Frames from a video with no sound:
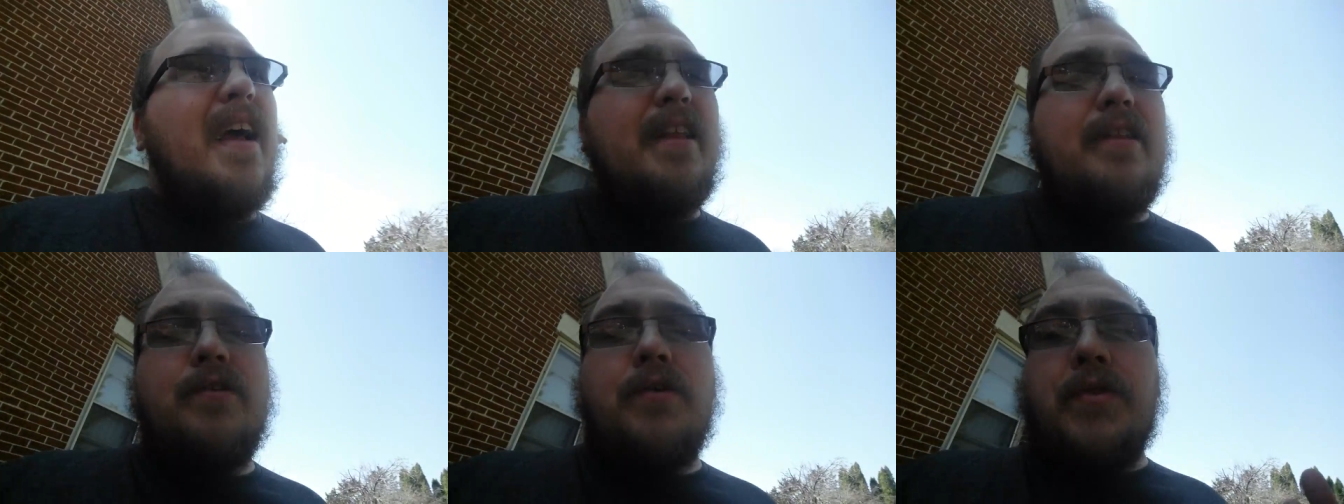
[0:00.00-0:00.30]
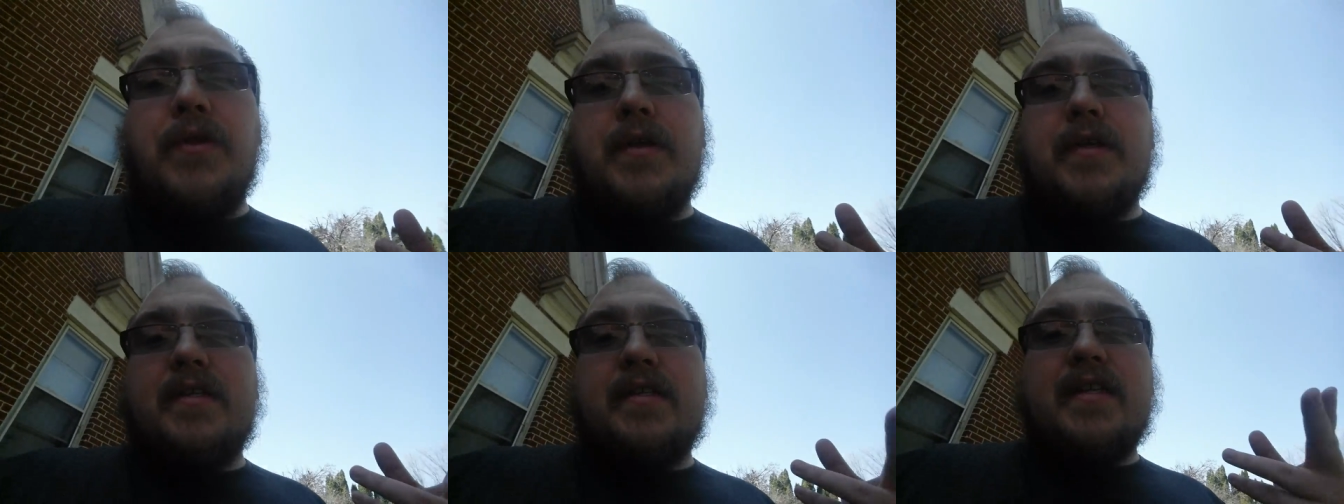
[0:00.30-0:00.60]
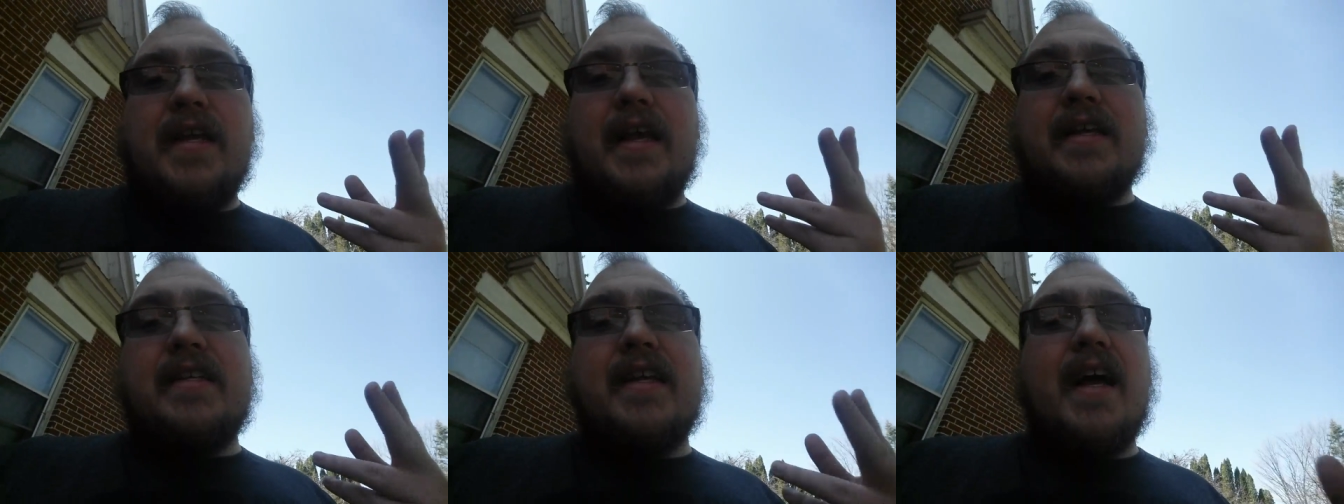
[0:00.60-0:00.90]
I do
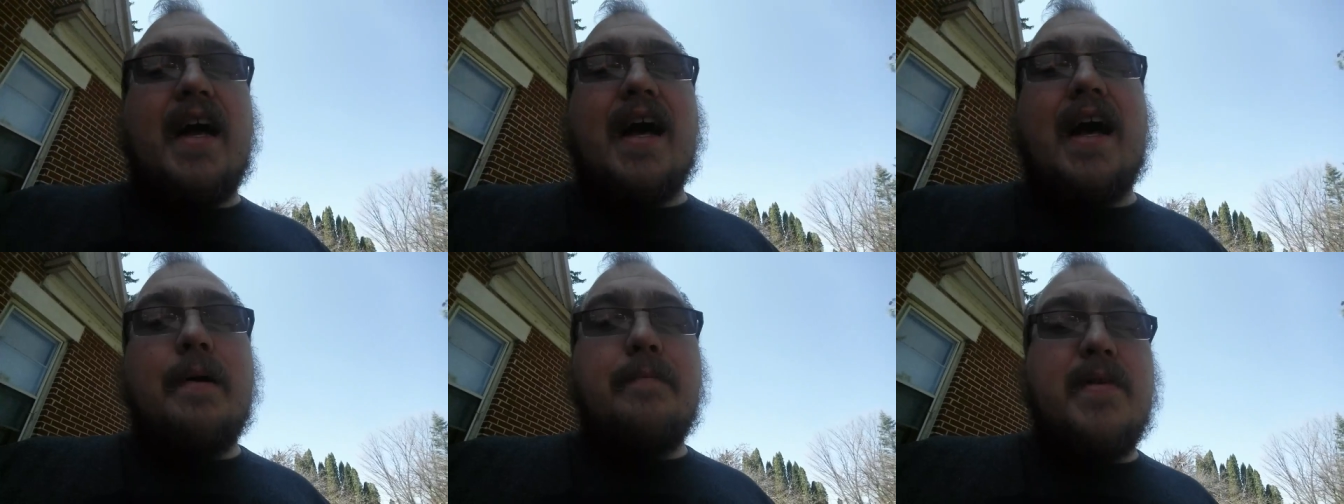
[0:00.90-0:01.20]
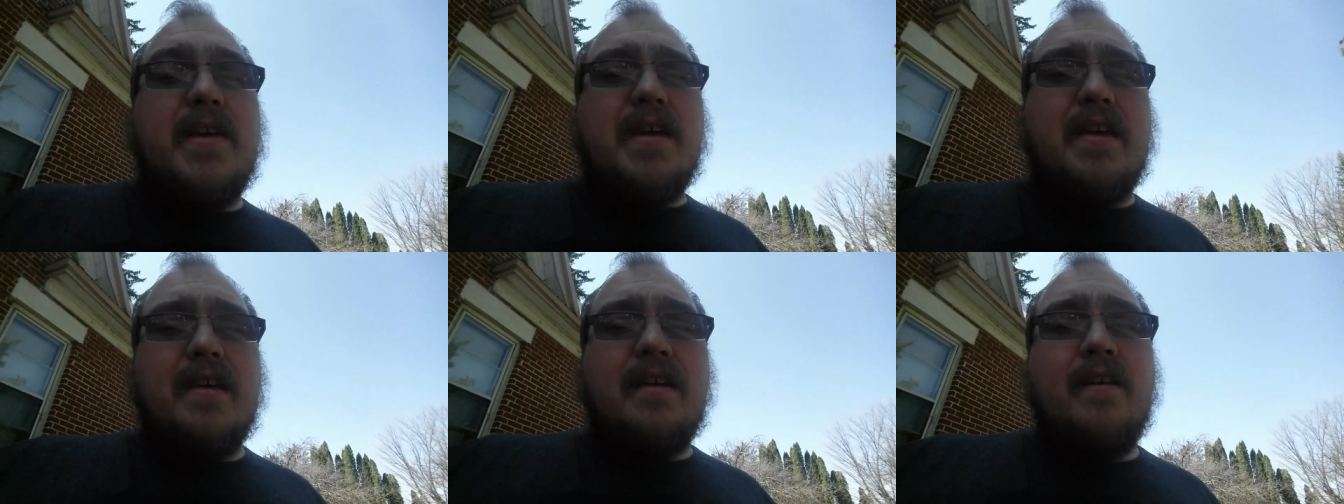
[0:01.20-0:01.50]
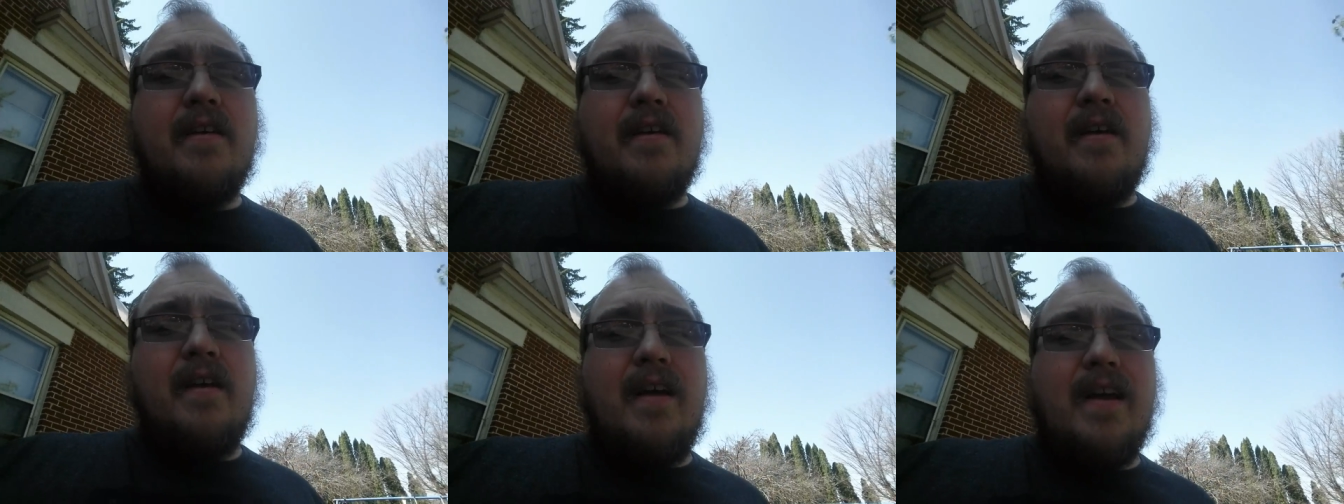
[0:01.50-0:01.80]
this as a hobby,
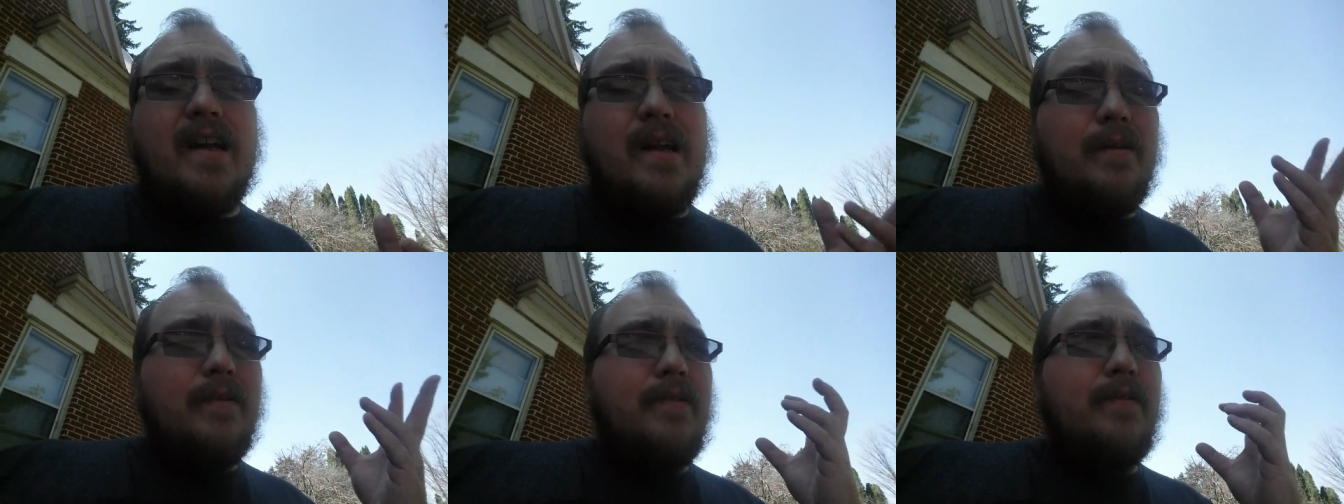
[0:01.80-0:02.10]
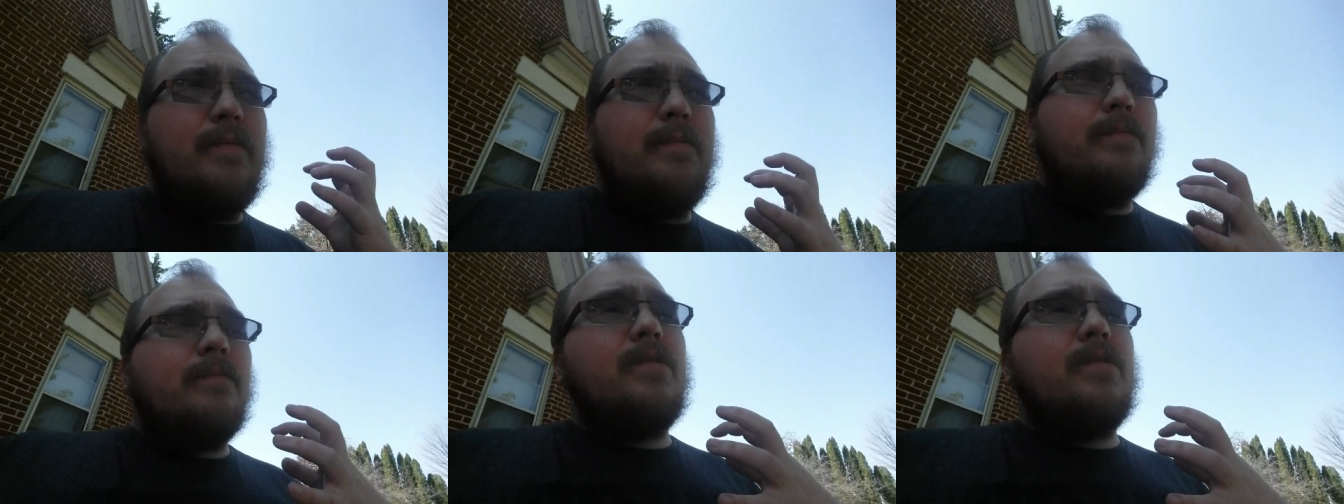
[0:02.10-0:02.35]
and I'm